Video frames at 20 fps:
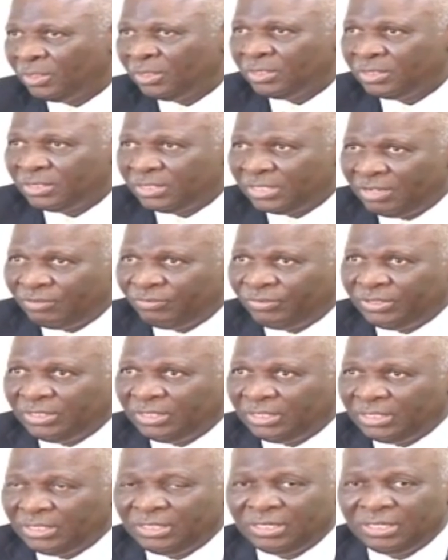
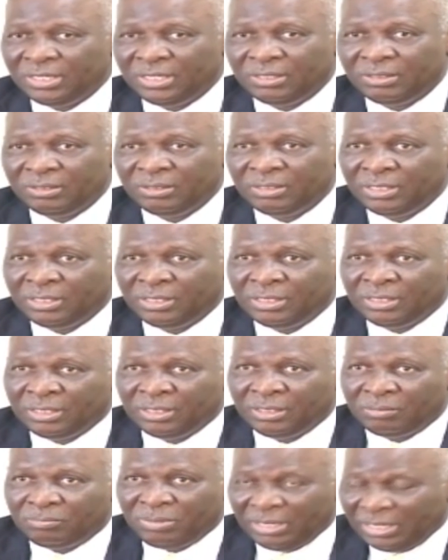serving in
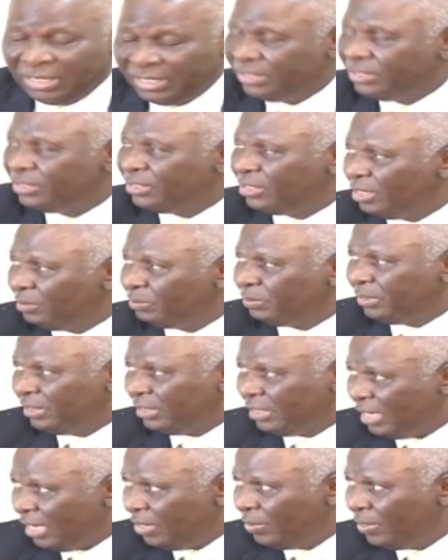Belize up till
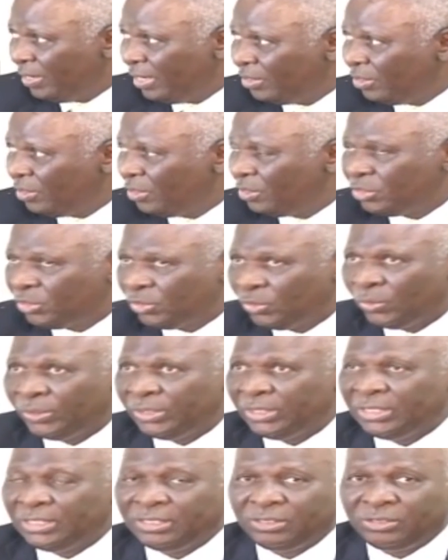now, and also
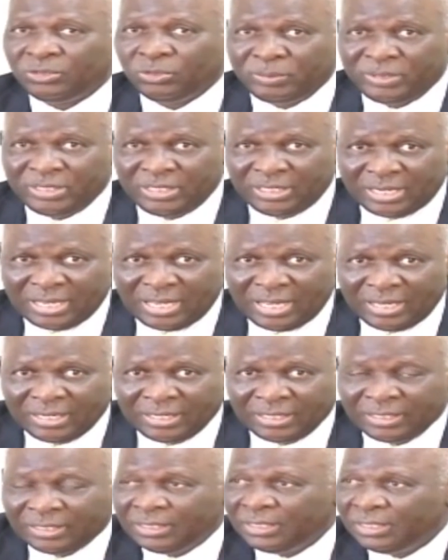in Dominica.
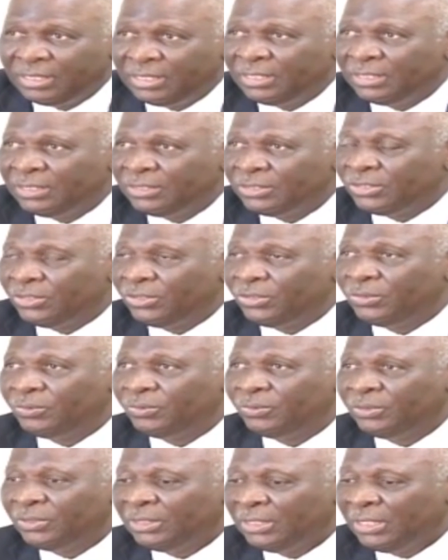
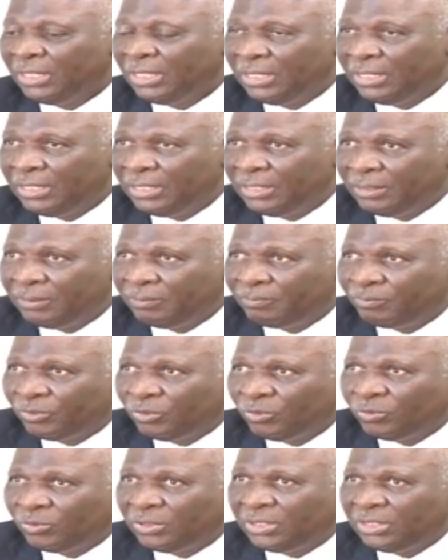So
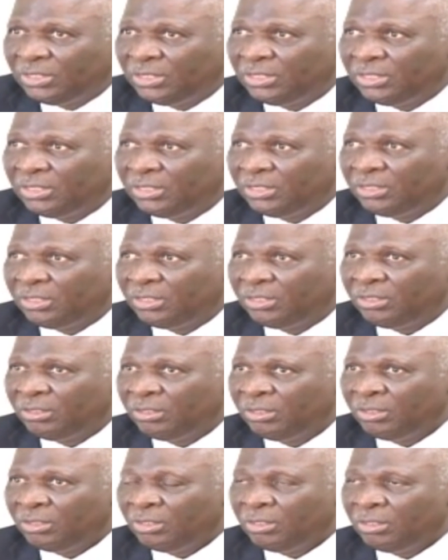we
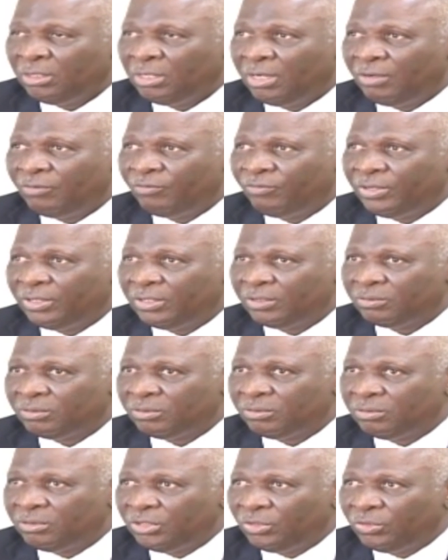have,
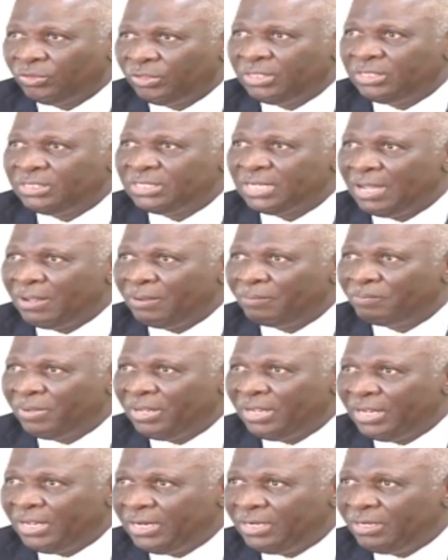these are
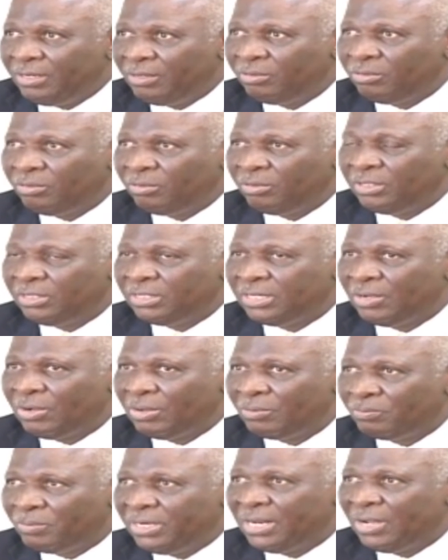men
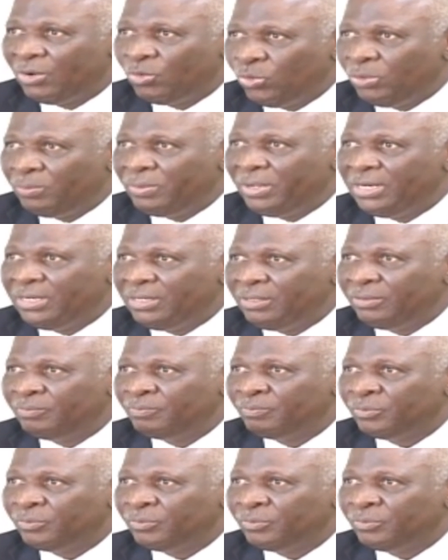and women